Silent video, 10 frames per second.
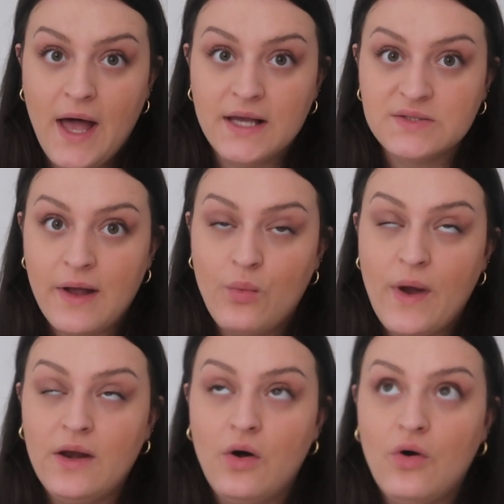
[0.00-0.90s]
pair. So I
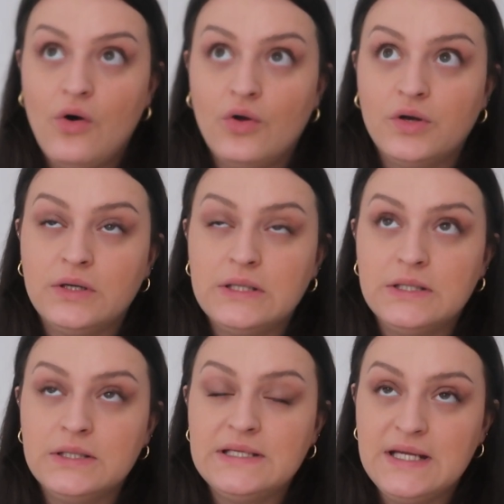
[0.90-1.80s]
went on
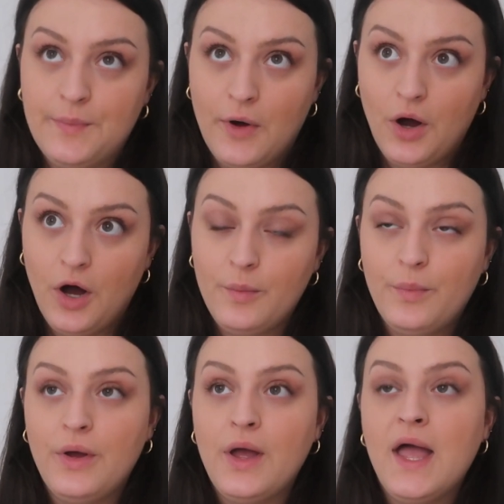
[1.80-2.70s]
Depop
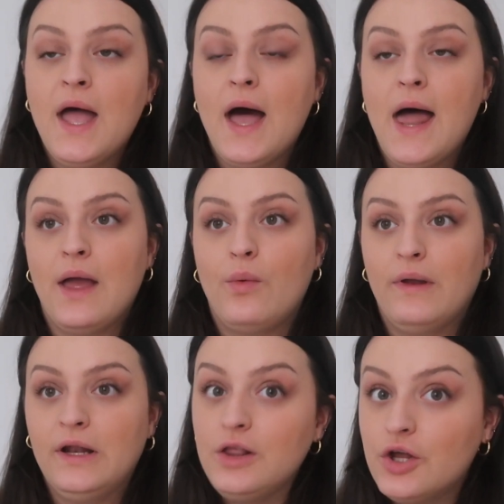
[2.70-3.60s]
and I
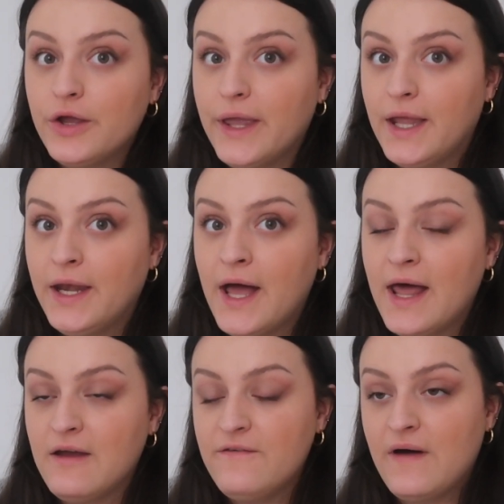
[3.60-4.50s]
went a-looking and
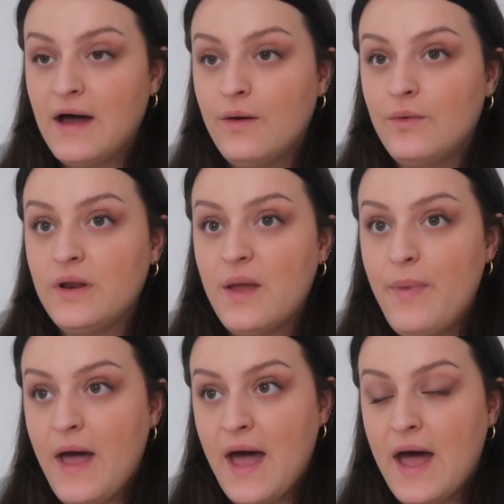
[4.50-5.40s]
I found a
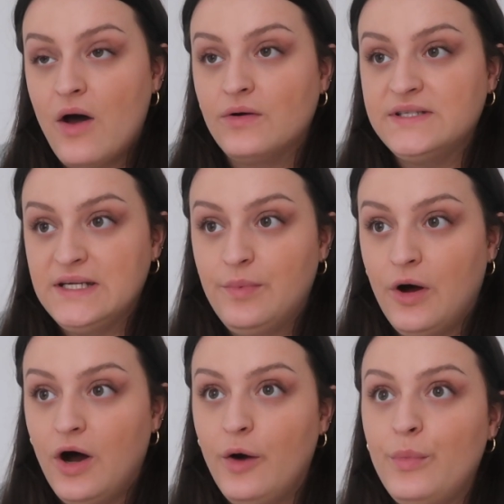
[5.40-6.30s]
pair on
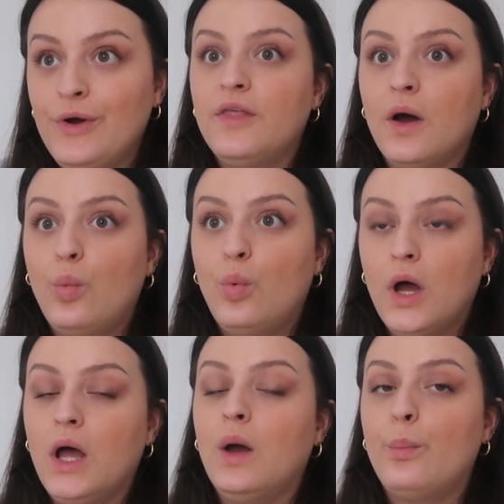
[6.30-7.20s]
Depop that
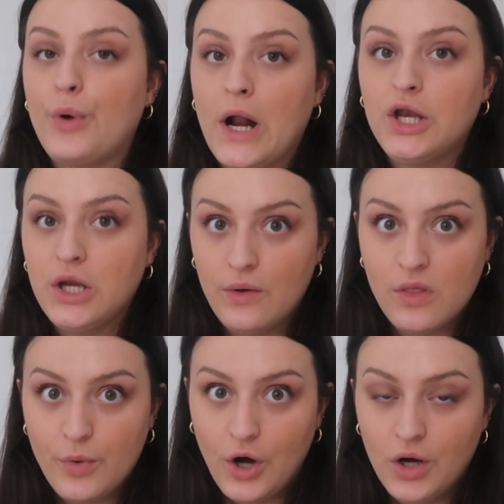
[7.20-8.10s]
were brand new in
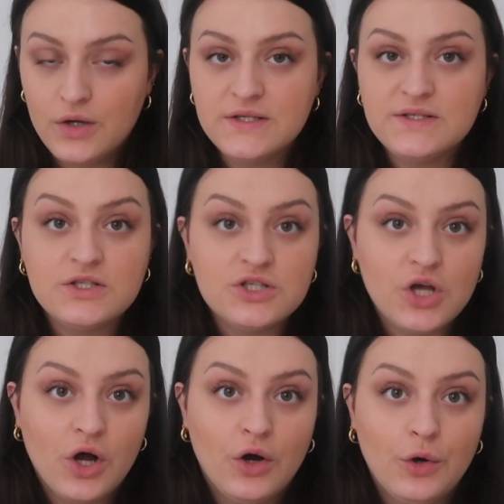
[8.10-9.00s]
the box.
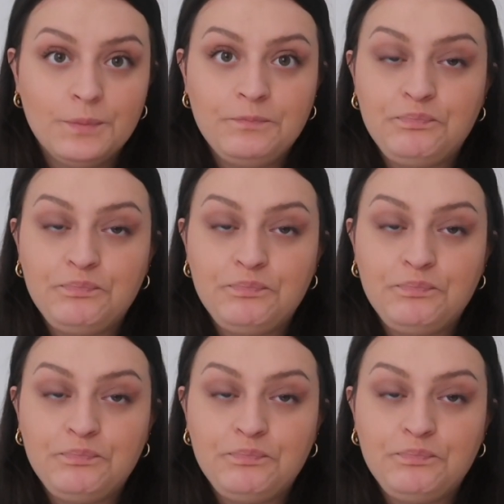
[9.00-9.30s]
So